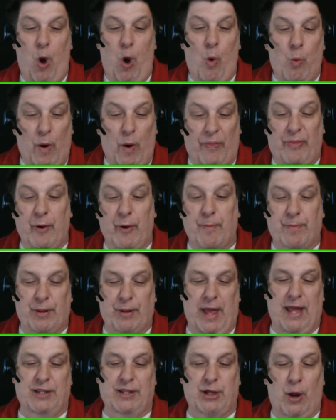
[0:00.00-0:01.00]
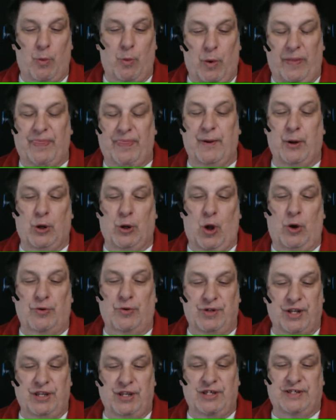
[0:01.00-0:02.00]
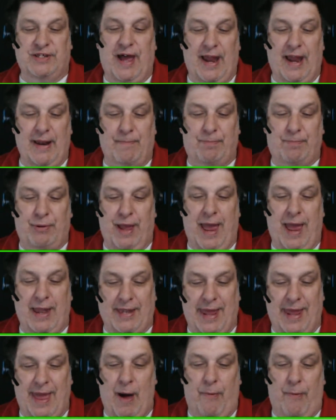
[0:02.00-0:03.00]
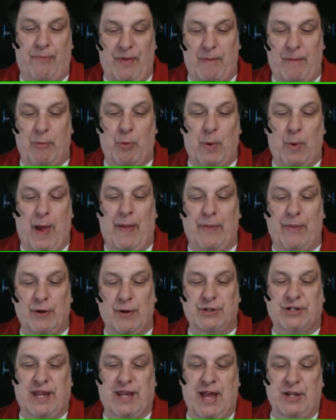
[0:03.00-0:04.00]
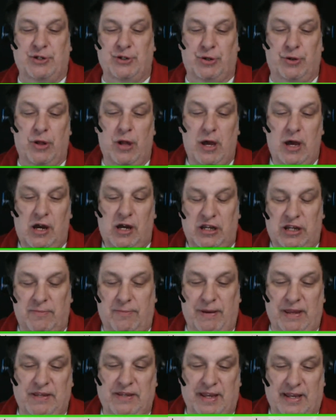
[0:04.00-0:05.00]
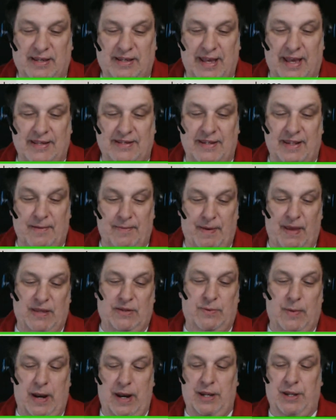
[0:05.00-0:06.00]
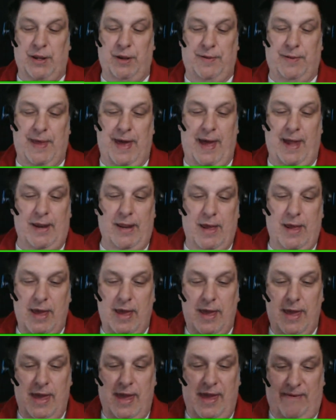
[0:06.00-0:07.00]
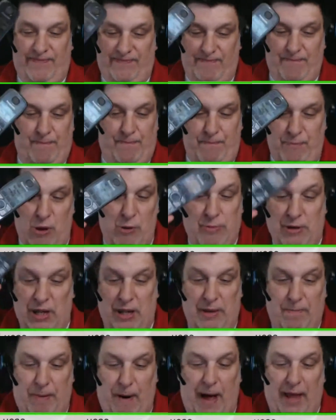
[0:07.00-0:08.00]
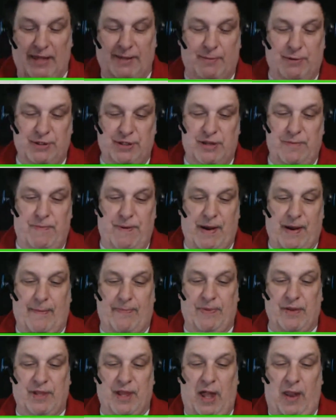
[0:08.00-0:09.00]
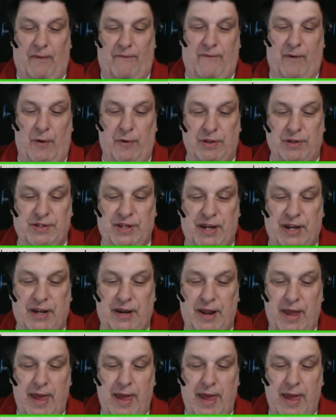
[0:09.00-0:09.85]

what their plans are, what their goals, and design a plan to help them around their schedule to be success. And the best way to do that, if humanly possible, is to pick up the telephone, isn't it?